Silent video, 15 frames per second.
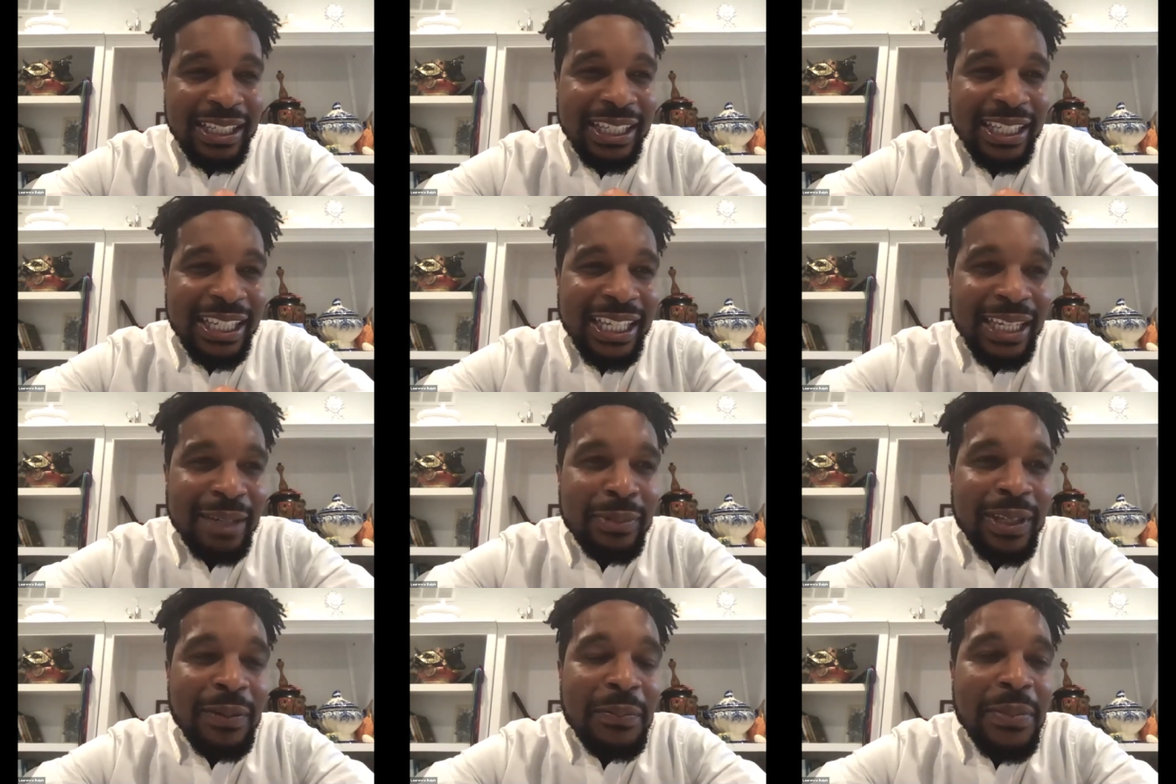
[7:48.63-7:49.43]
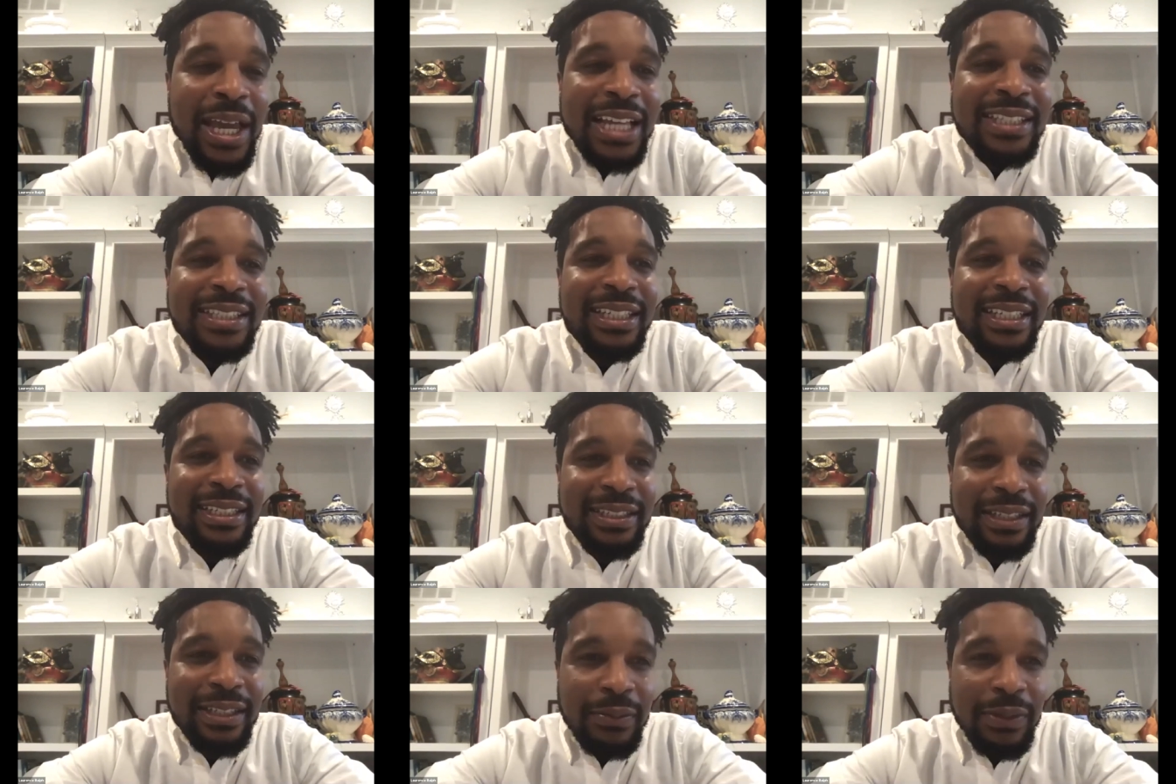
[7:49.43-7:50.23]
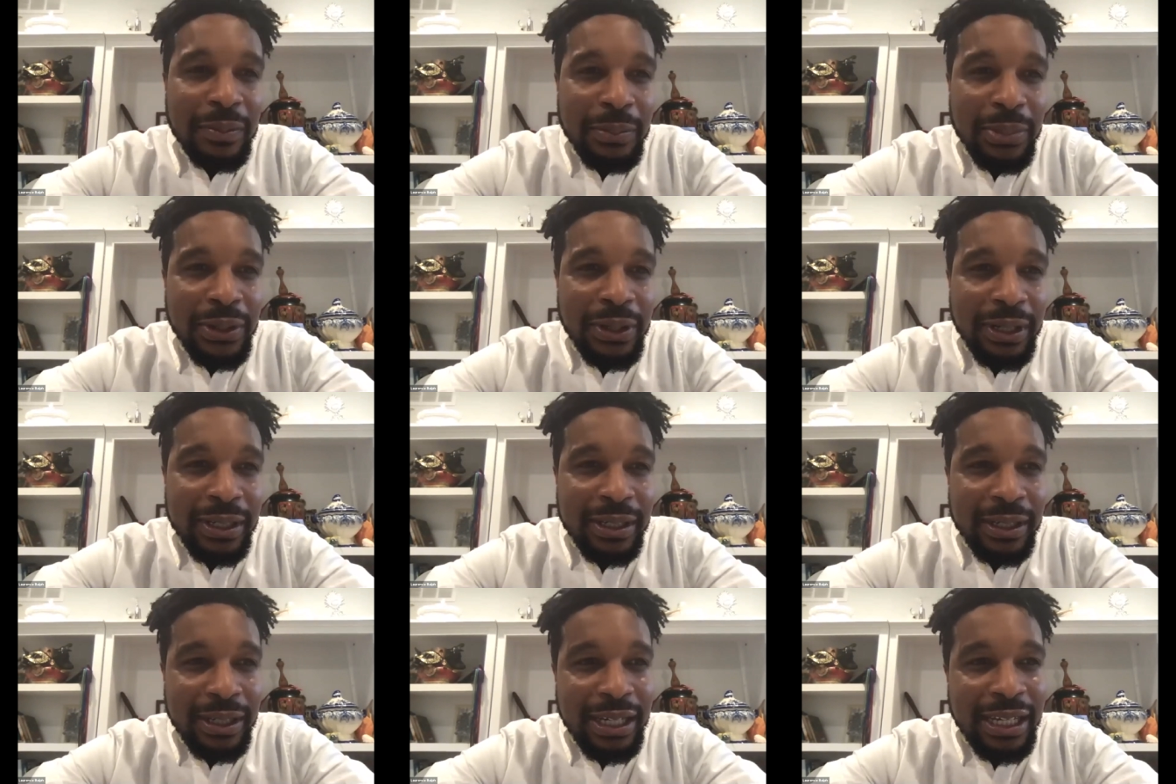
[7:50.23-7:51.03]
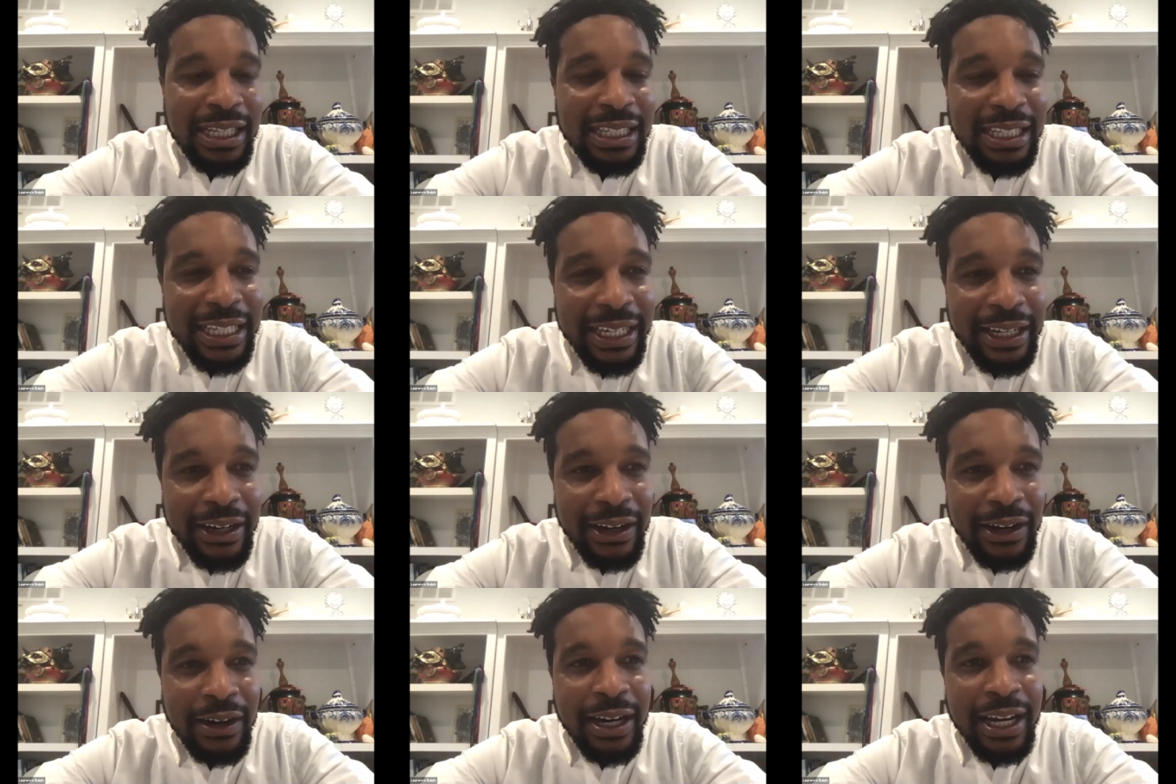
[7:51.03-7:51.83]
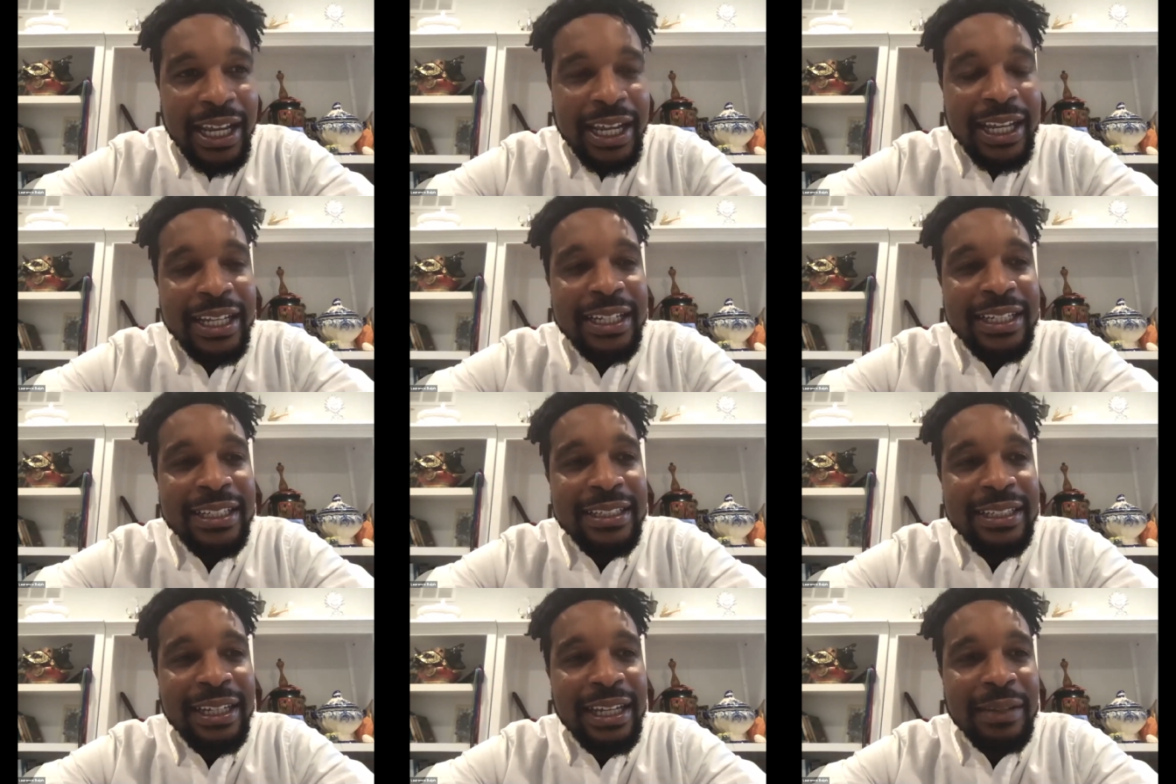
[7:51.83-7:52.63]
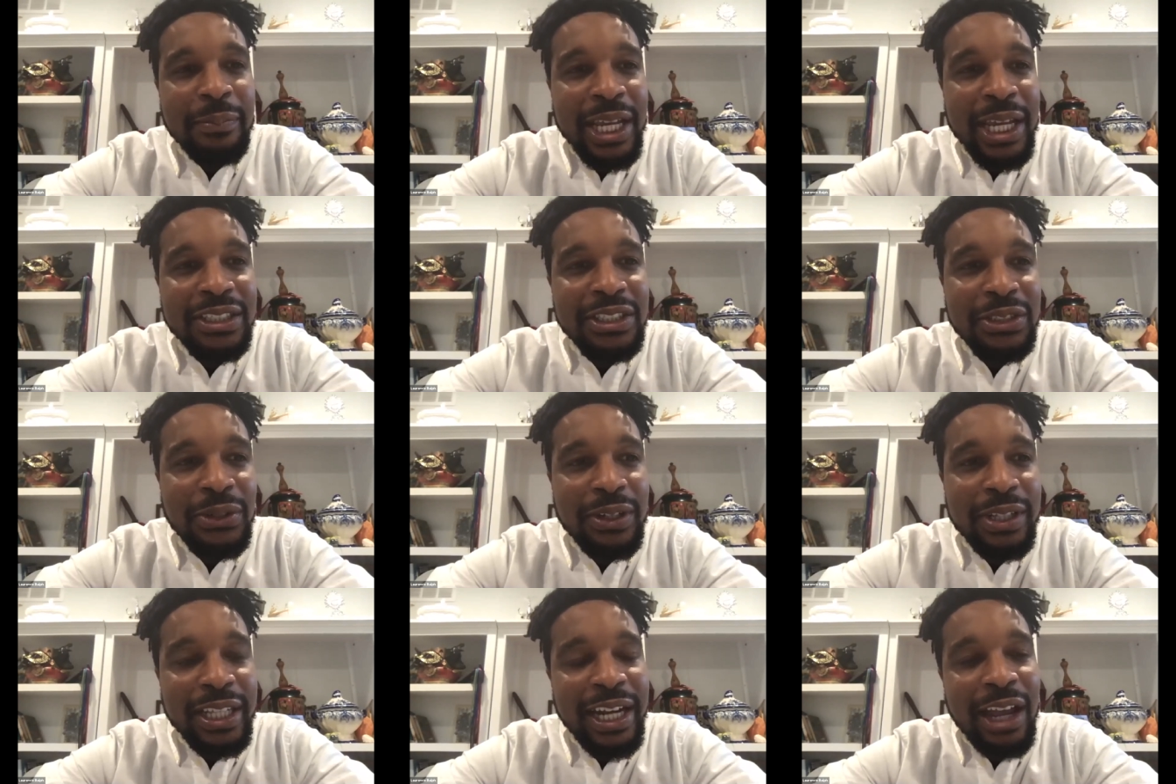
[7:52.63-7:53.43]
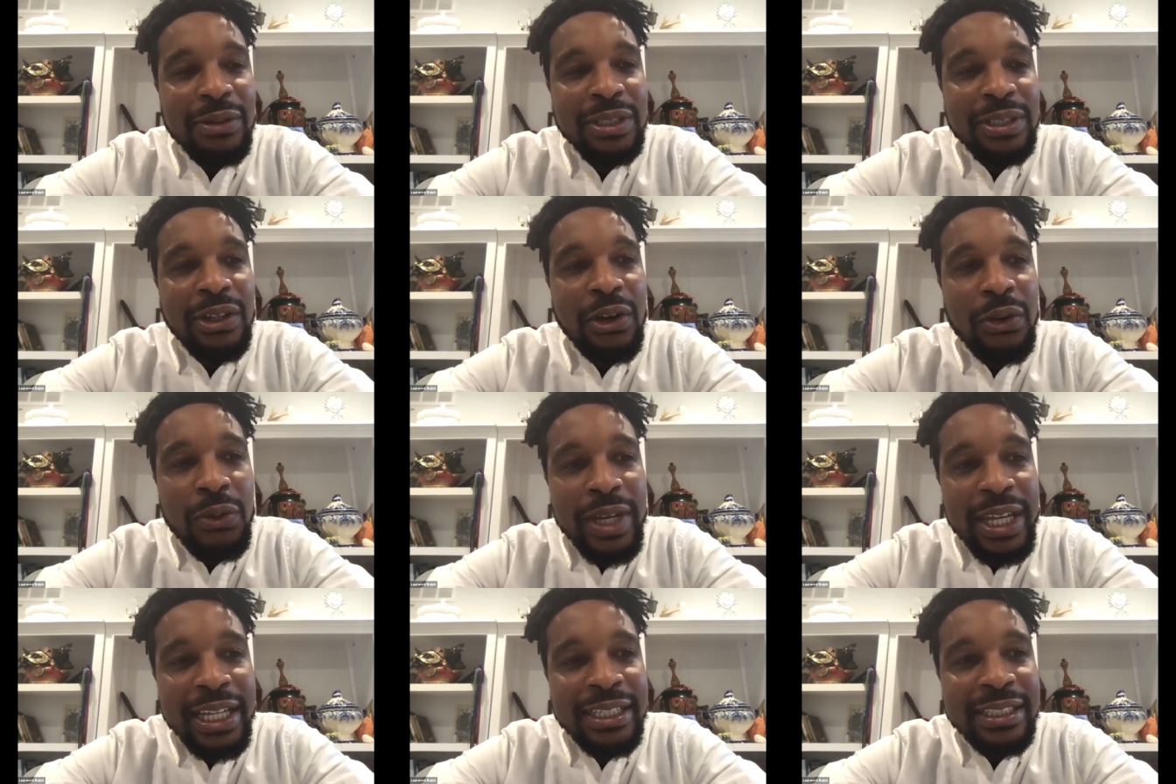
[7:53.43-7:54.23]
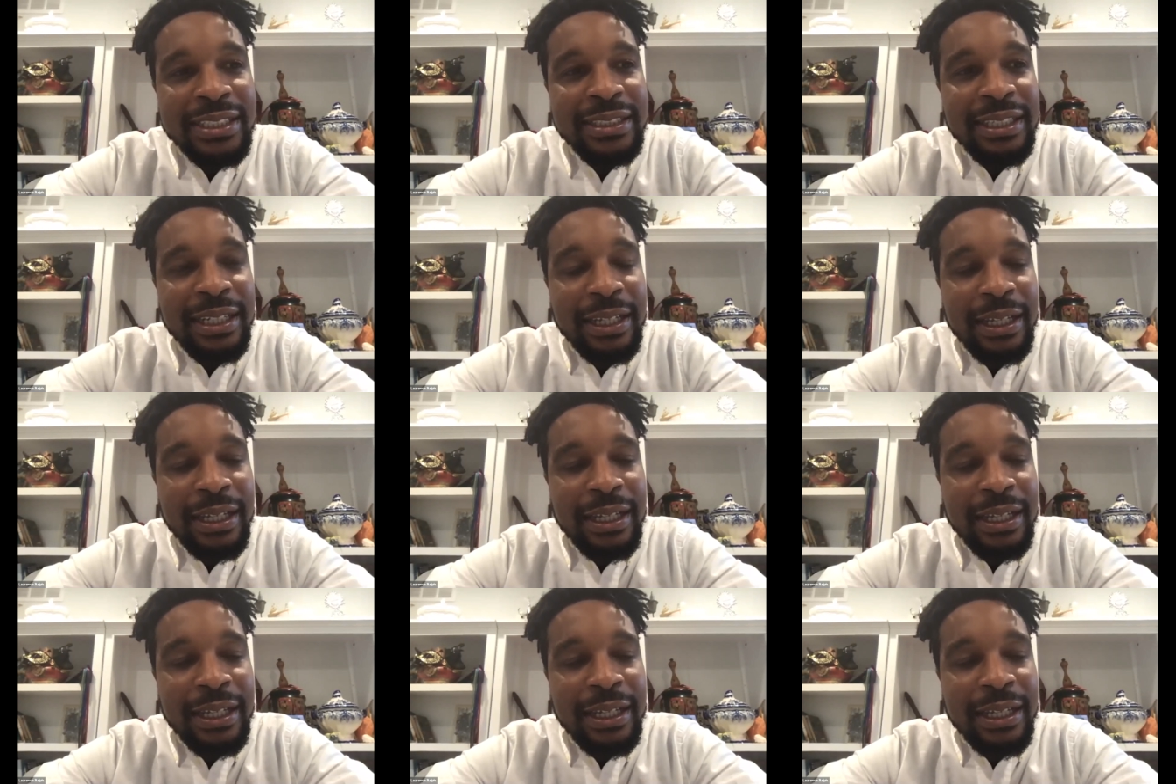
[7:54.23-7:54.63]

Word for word: keep the message of the book clear and make sure that I was always